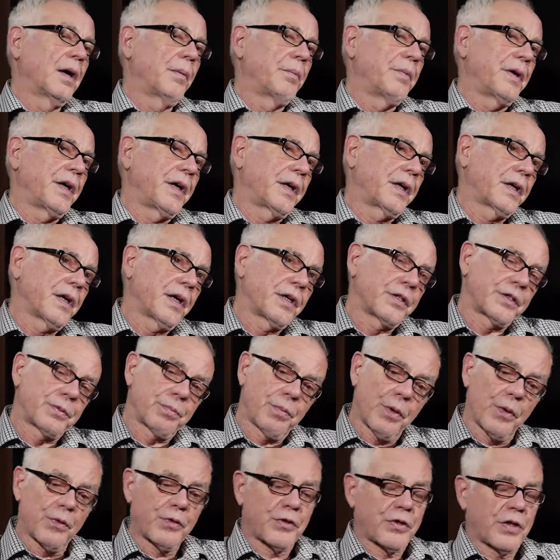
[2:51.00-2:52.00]
Because
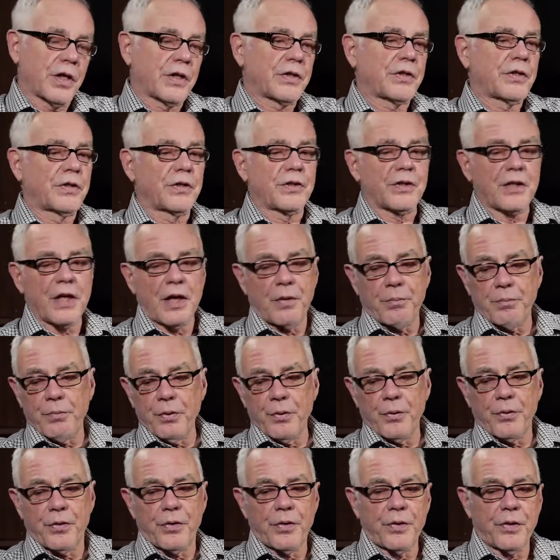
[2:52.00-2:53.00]
both sexes have
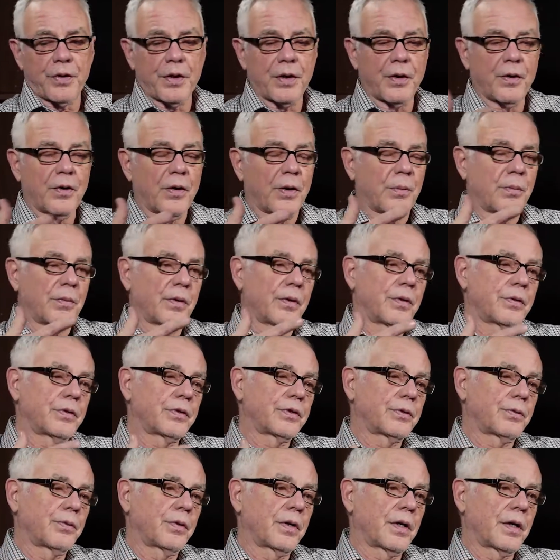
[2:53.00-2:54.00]
both of the
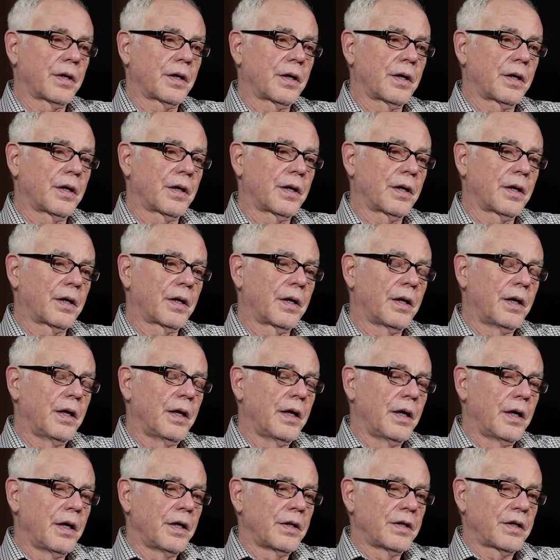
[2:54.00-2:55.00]
hormones.
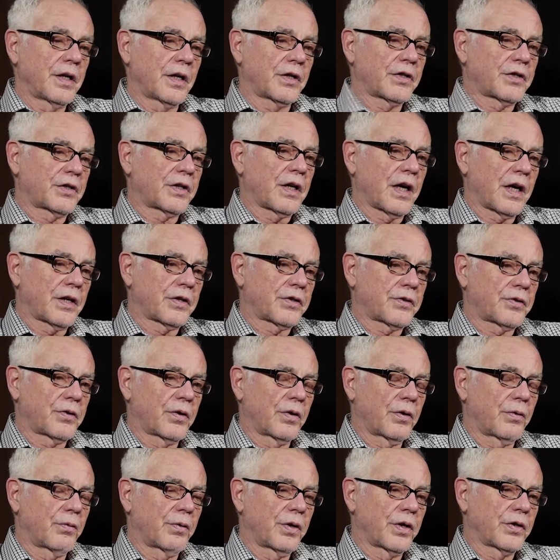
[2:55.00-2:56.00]

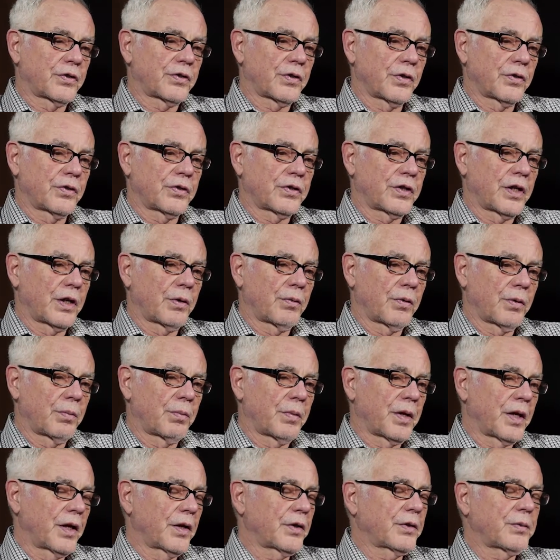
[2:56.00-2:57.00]
Testosterone we associate with
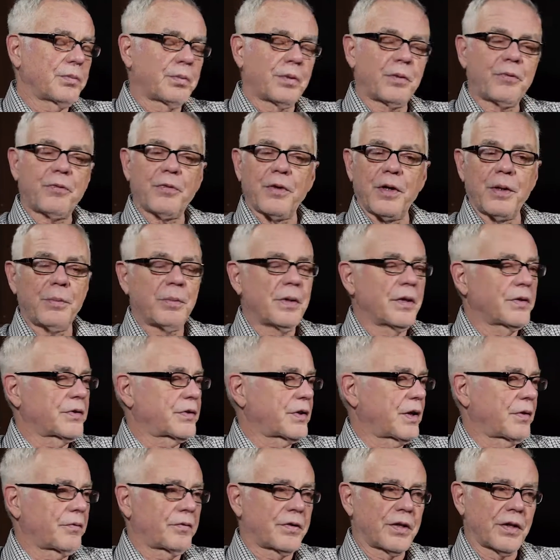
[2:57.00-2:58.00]
males, but
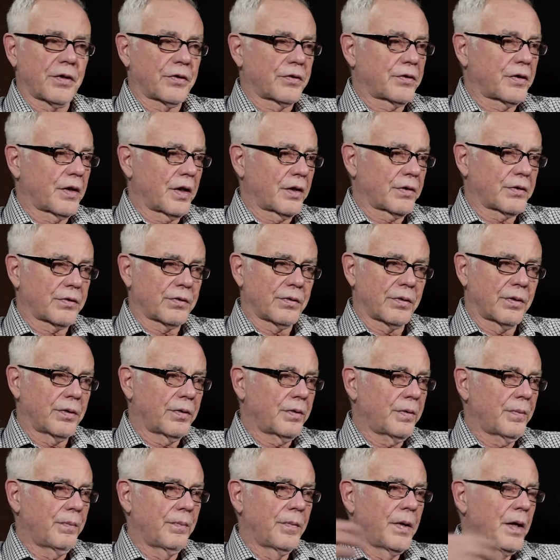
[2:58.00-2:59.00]
females have
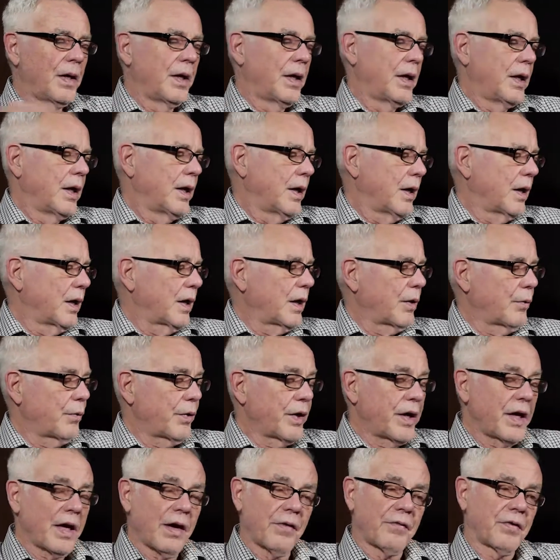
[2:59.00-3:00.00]
testosterone.
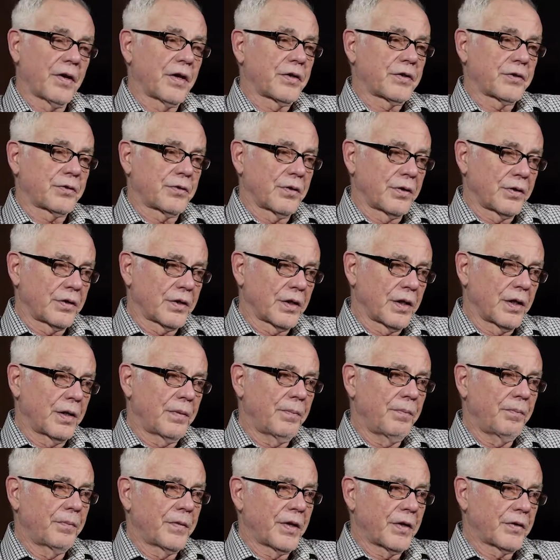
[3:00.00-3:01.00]
We have
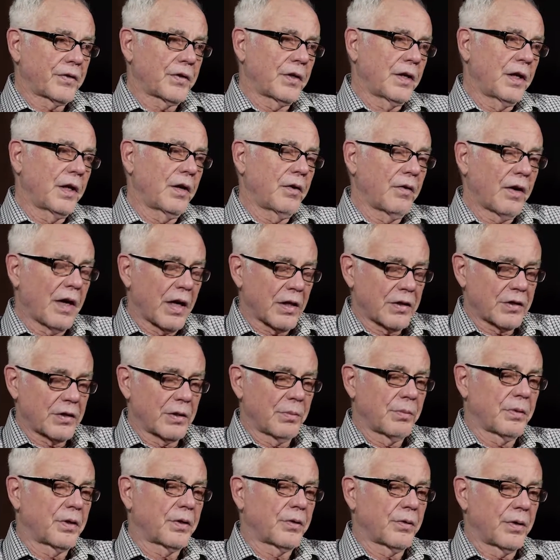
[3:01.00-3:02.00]
estrogen. There's an
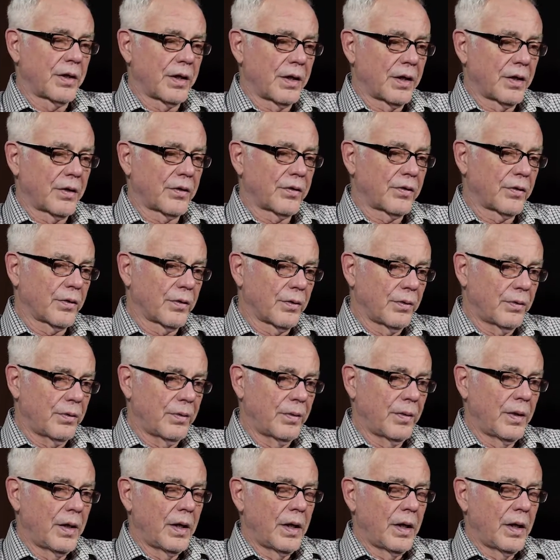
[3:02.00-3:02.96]
interaction between the two.